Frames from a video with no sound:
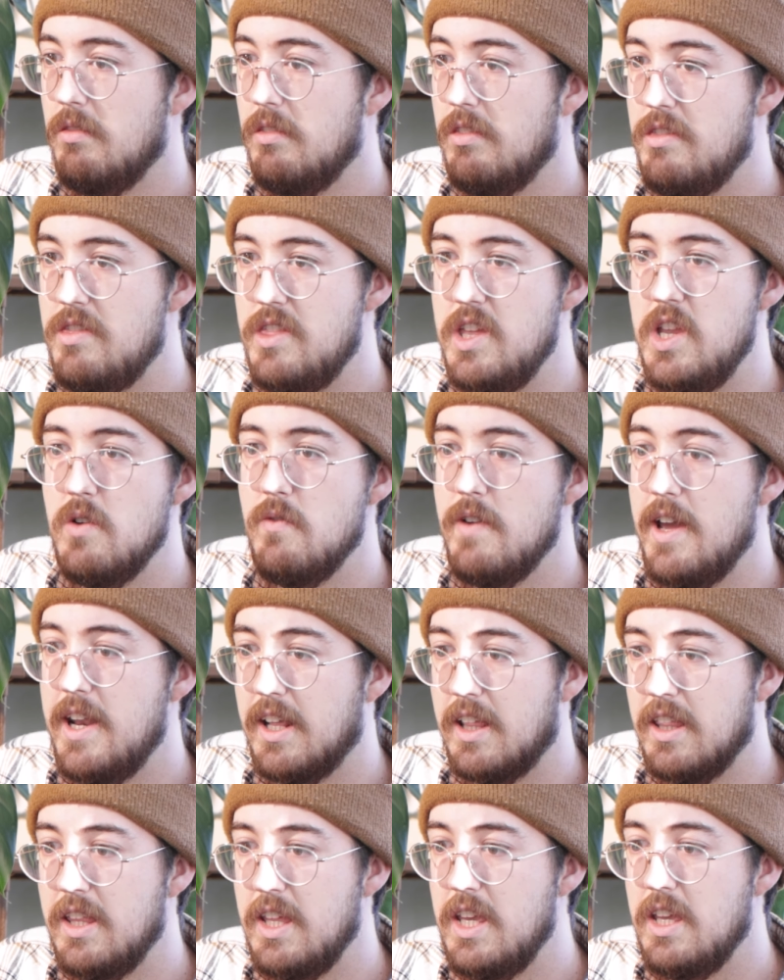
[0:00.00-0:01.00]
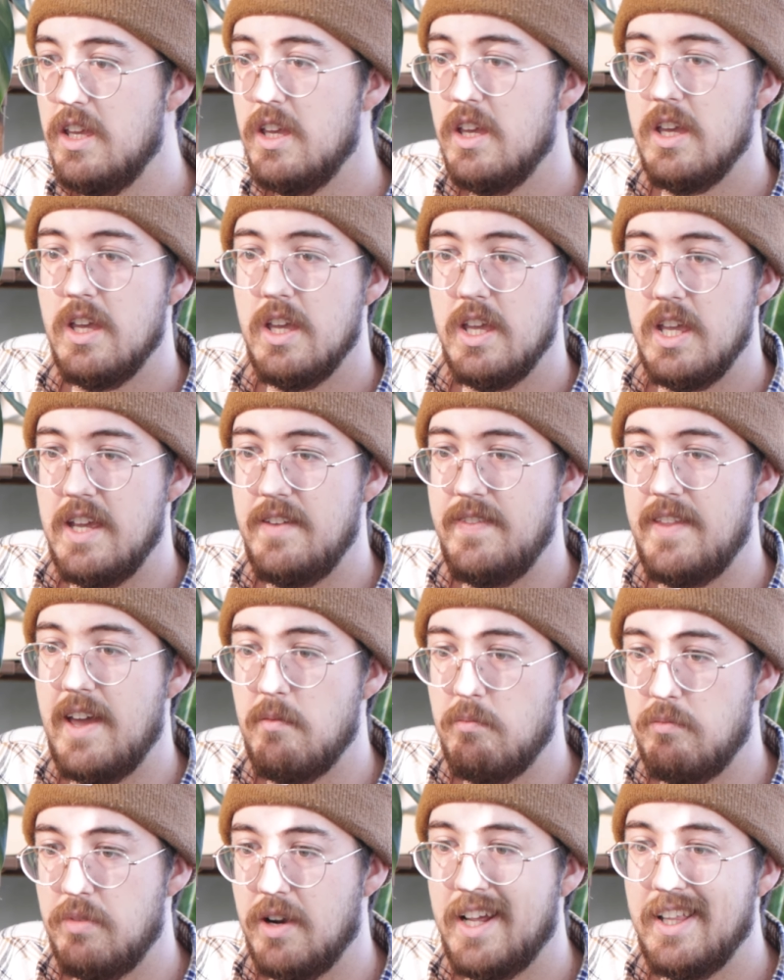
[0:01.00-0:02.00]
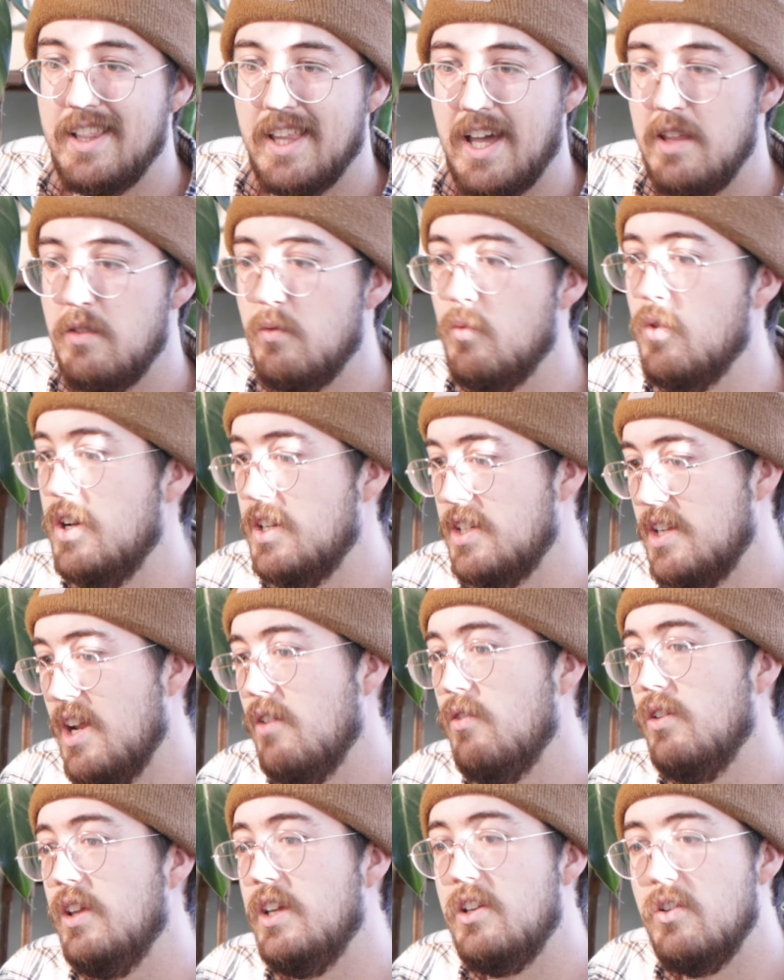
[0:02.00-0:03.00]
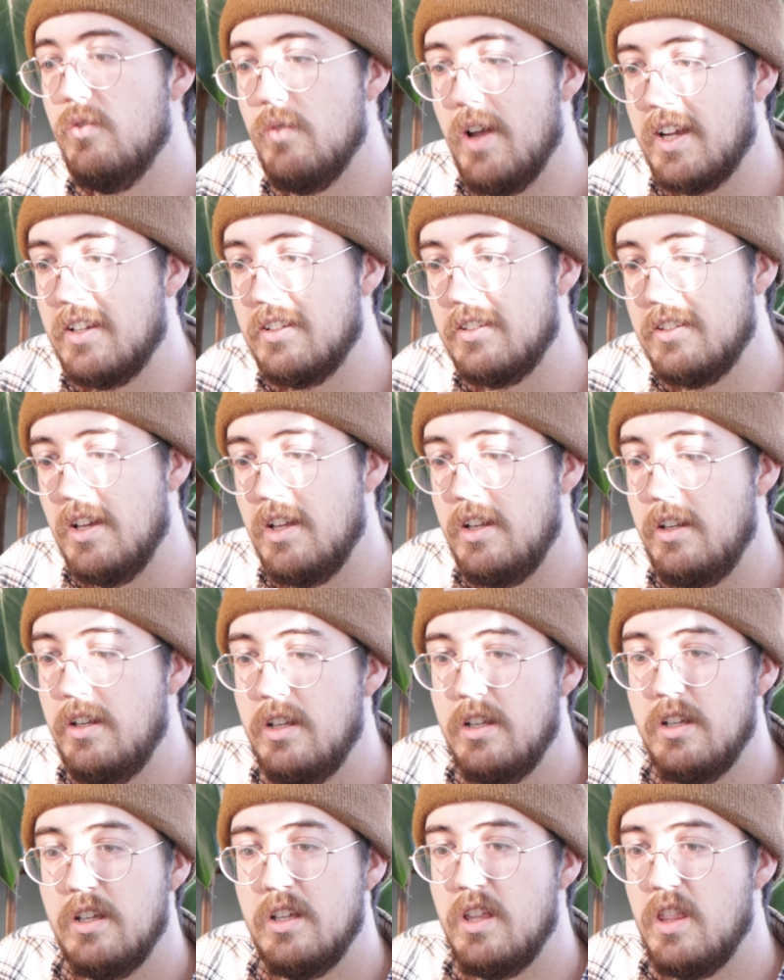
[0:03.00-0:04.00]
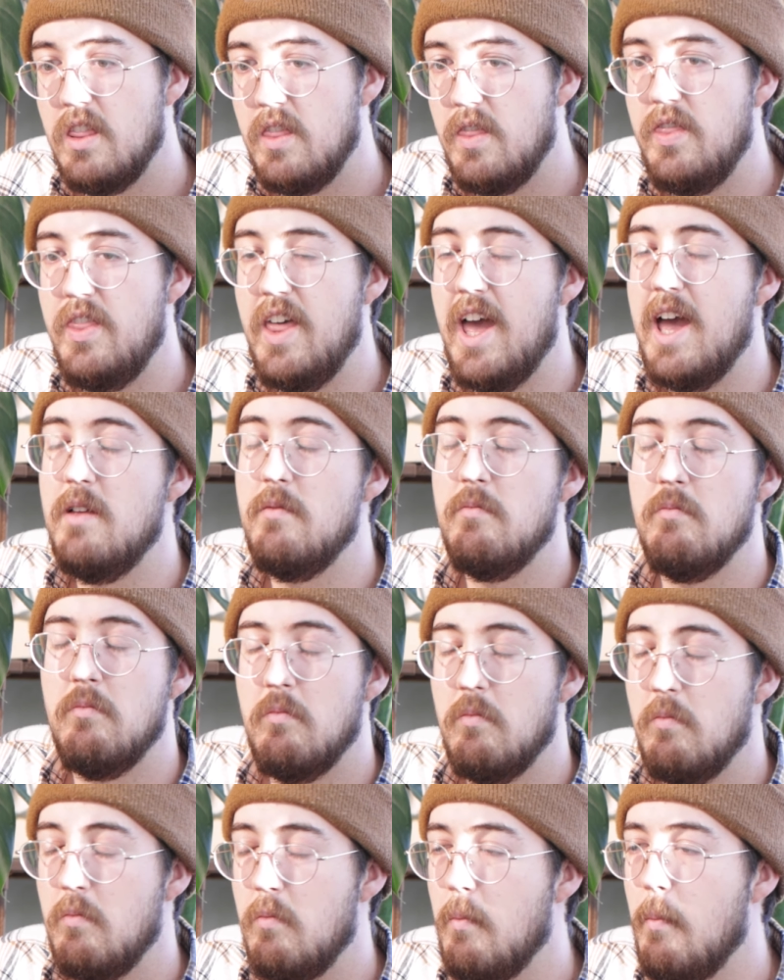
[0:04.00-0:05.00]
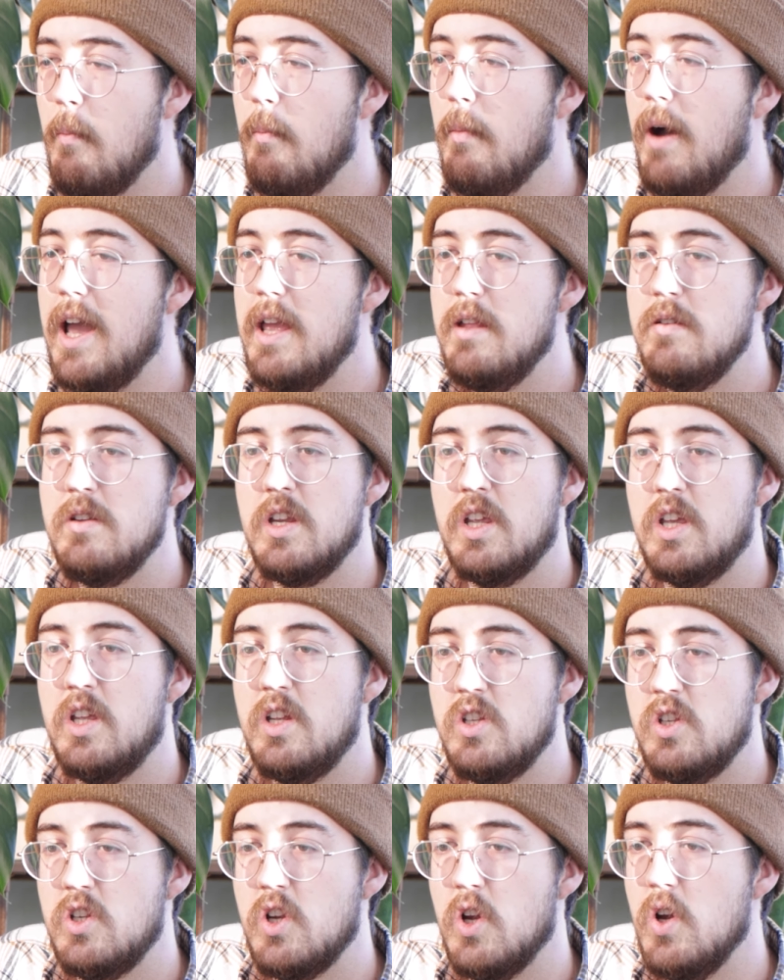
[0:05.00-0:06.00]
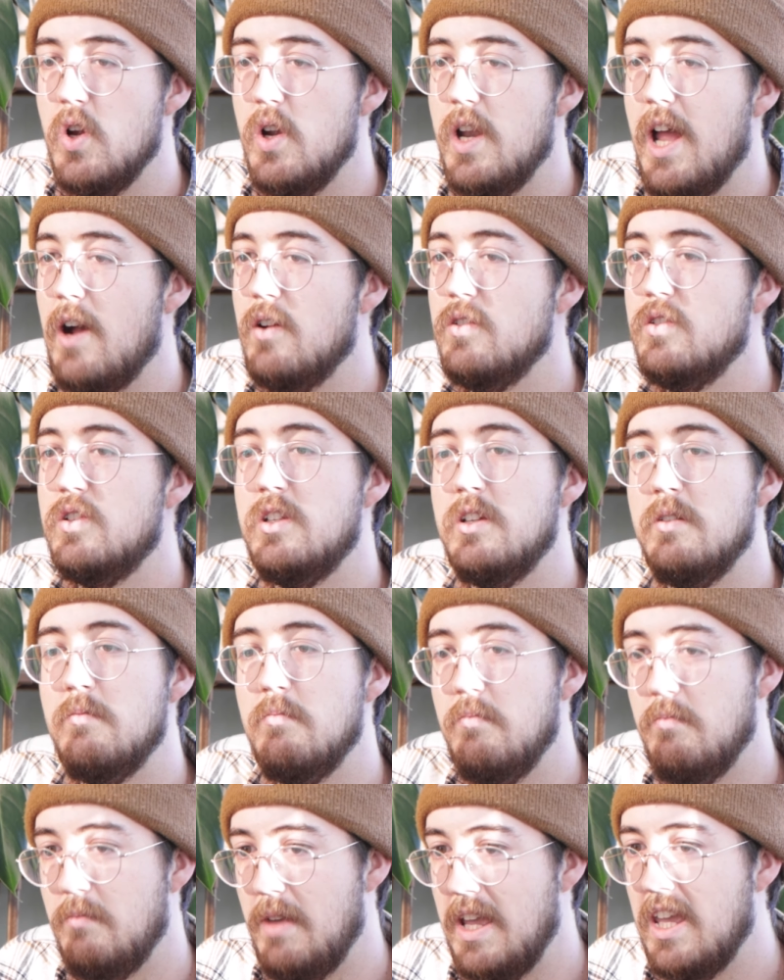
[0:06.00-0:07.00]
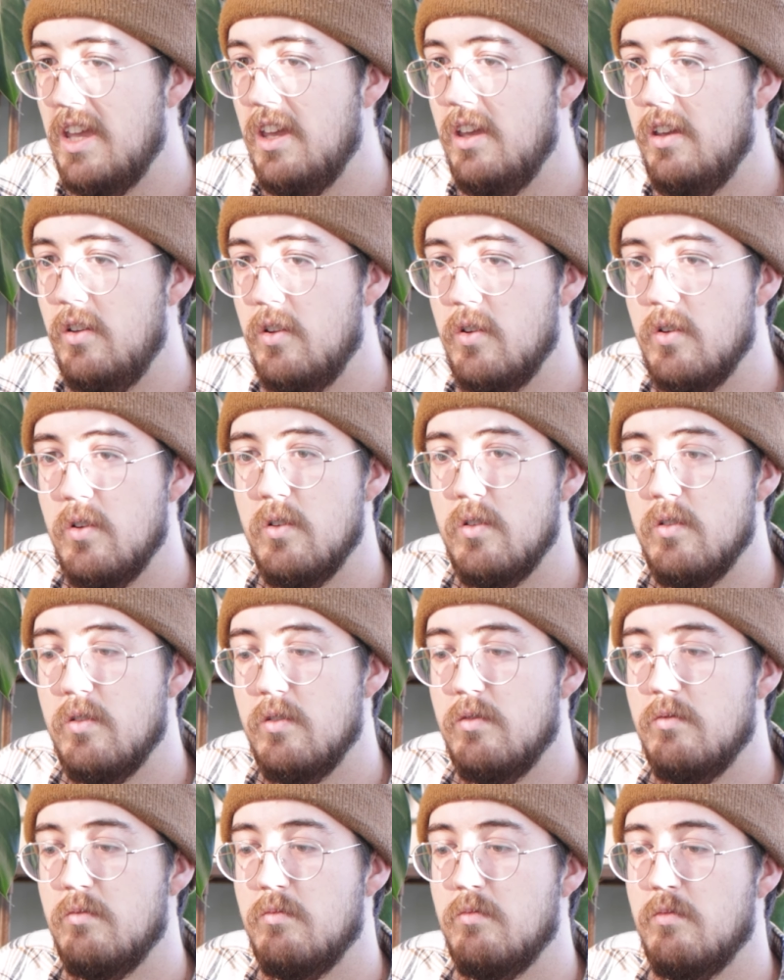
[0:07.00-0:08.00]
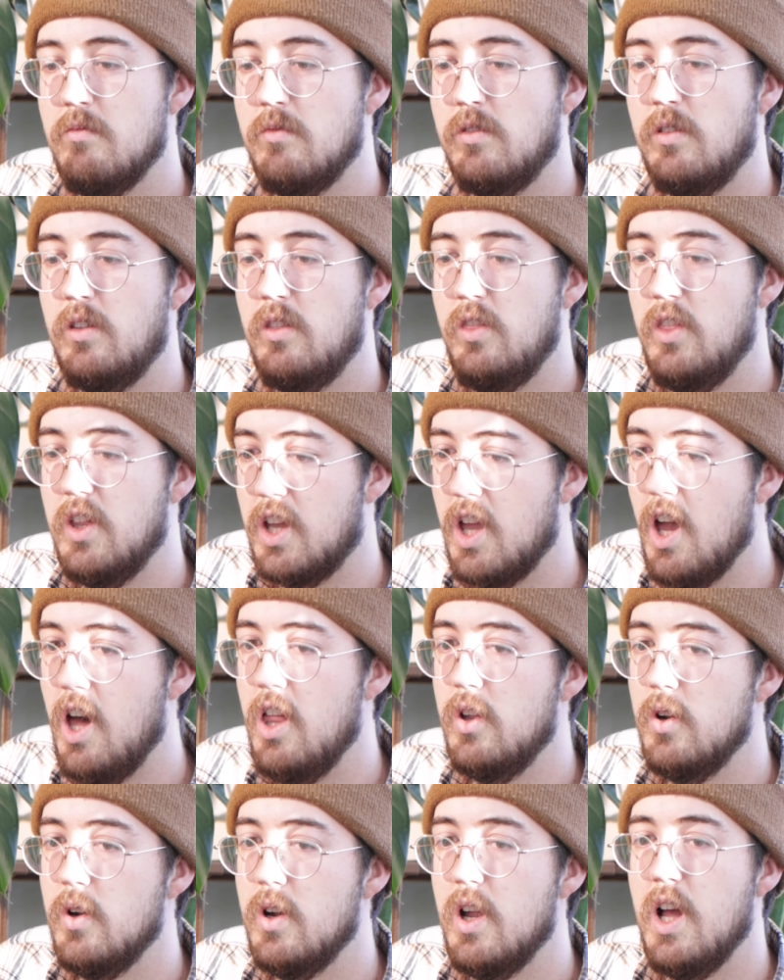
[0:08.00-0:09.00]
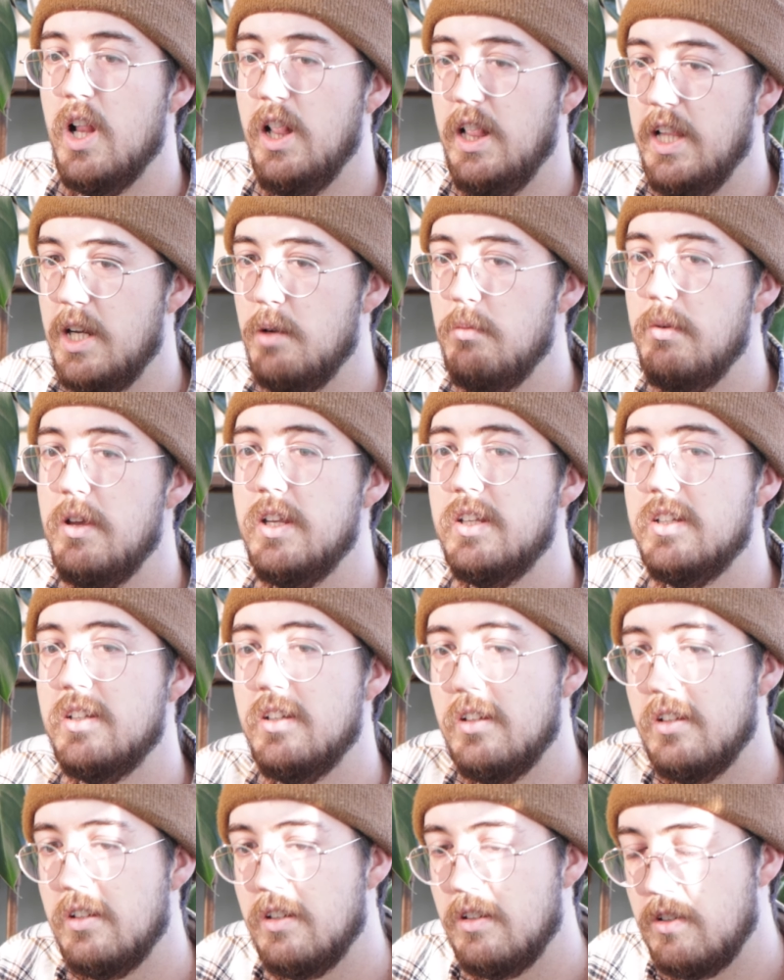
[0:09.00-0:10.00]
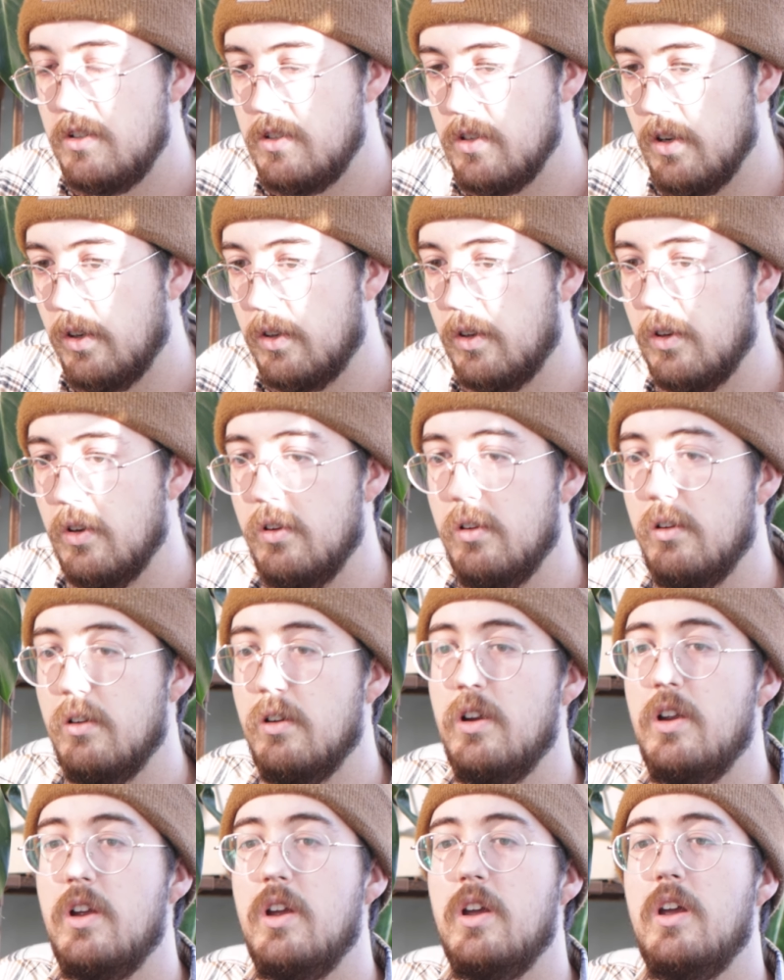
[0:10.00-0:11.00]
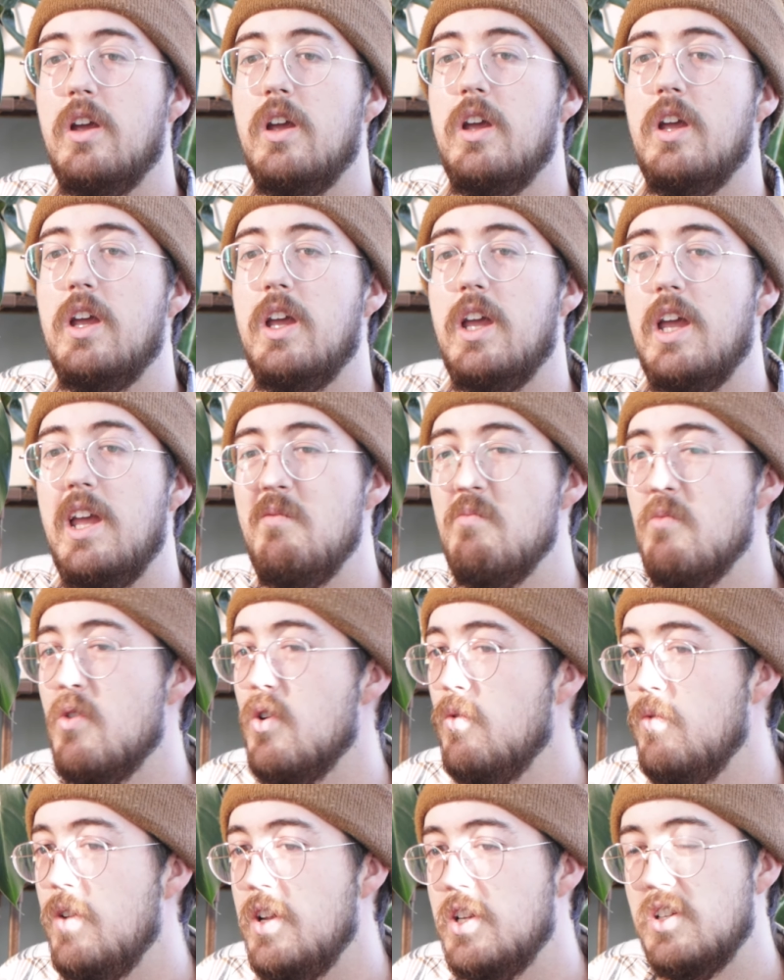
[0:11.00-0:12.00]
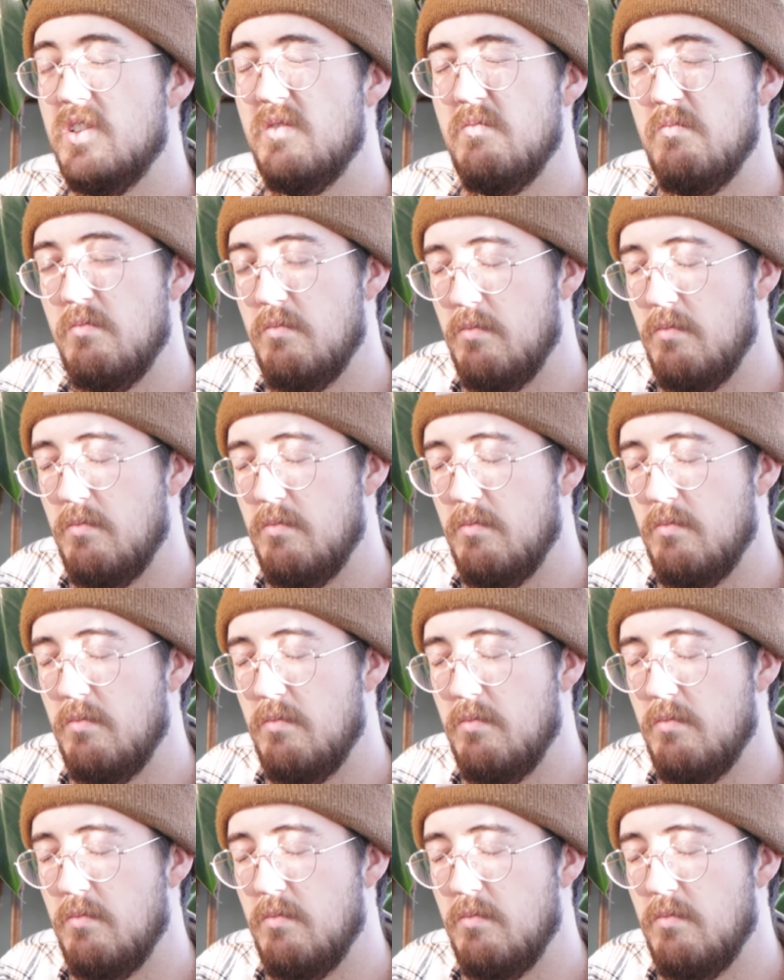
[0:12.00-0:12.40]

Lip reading: theoretically, in that bright light where it's not really direct sun, that might turn out to make the color a little bit darker and more rich.